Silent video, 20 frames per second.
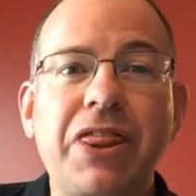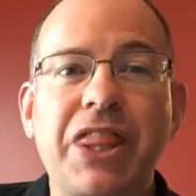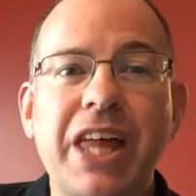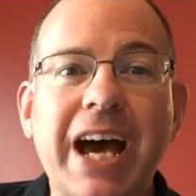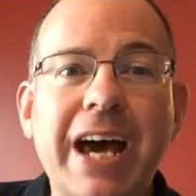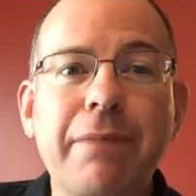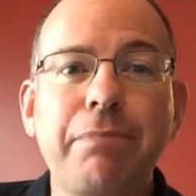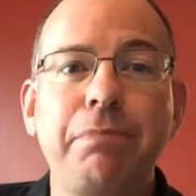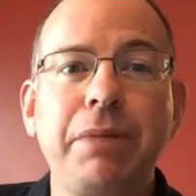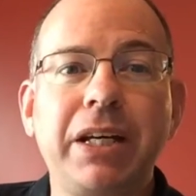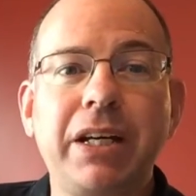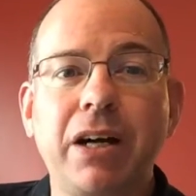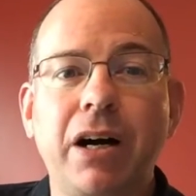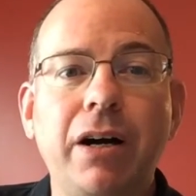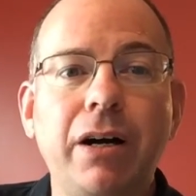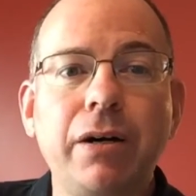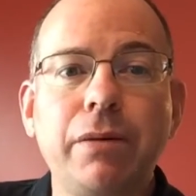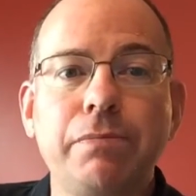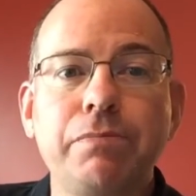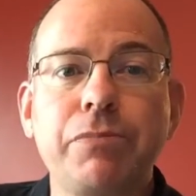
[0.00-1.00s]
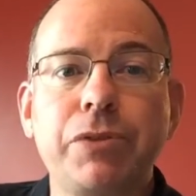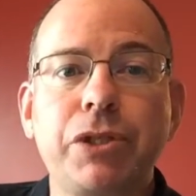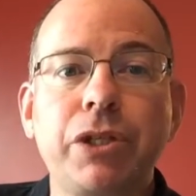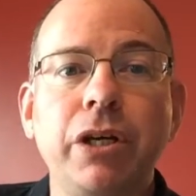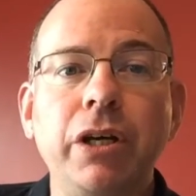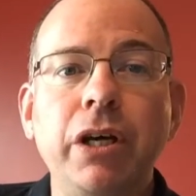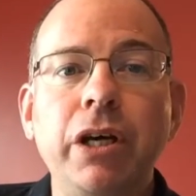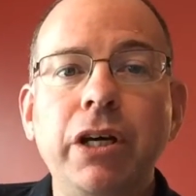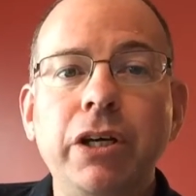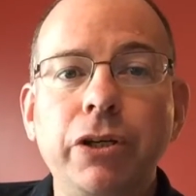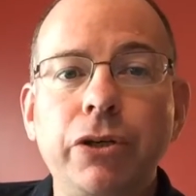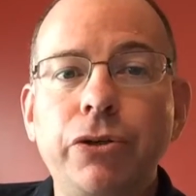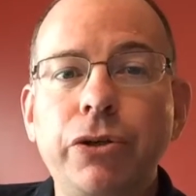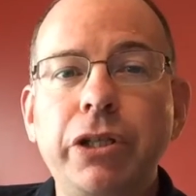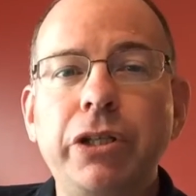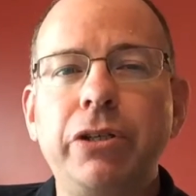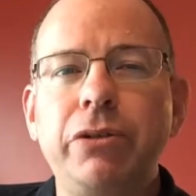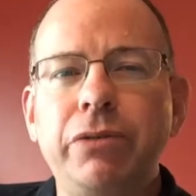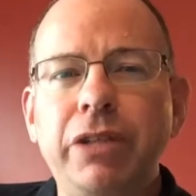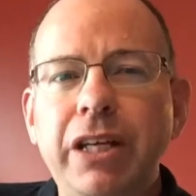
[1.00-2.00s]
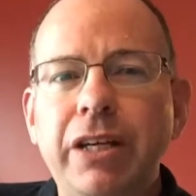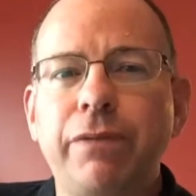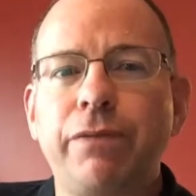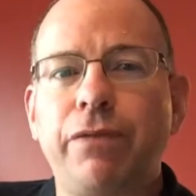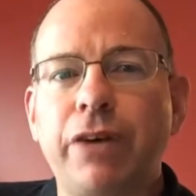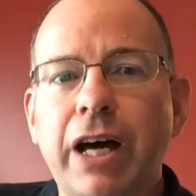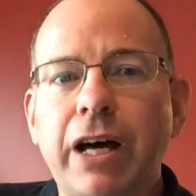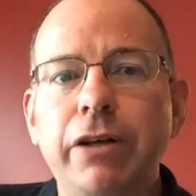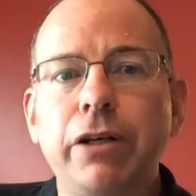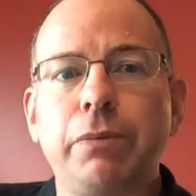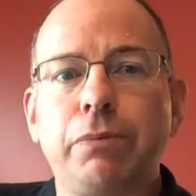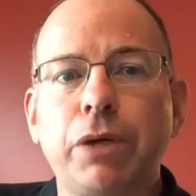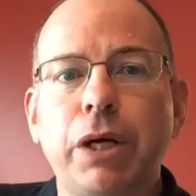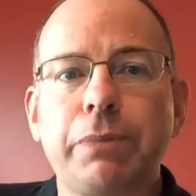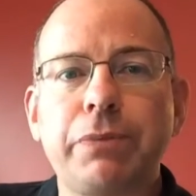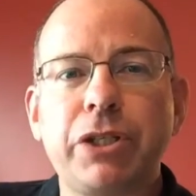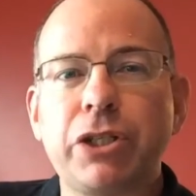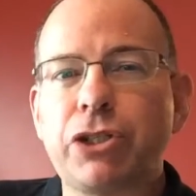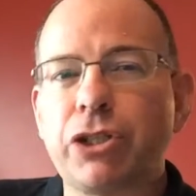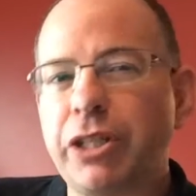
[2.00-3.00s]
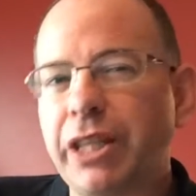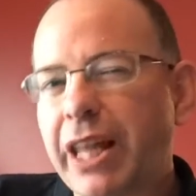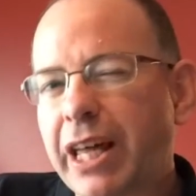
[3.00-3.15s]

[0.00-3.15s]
That becomes your unique value proposition.